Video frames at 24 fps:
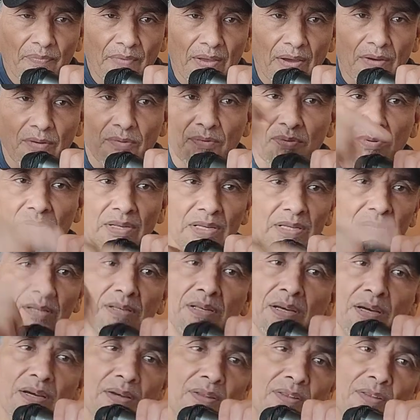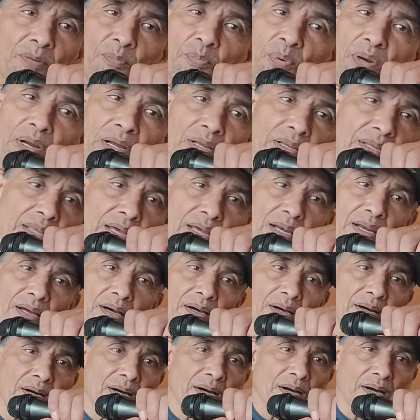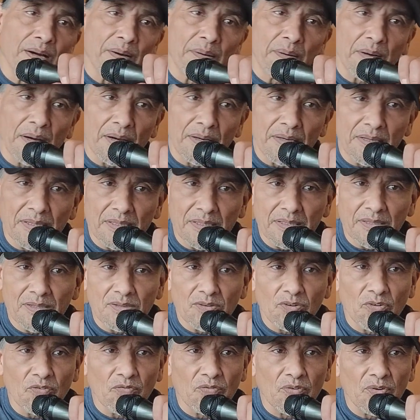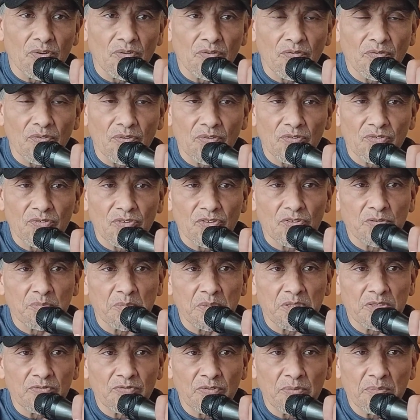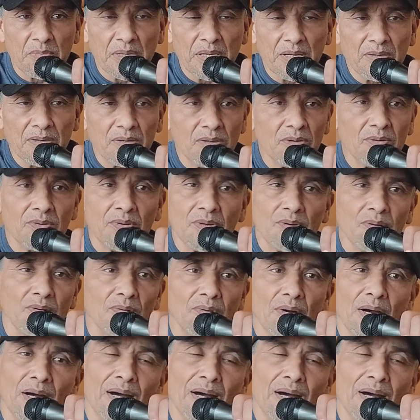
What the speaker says: I don't need the bread that I need, for 6 months from now. No.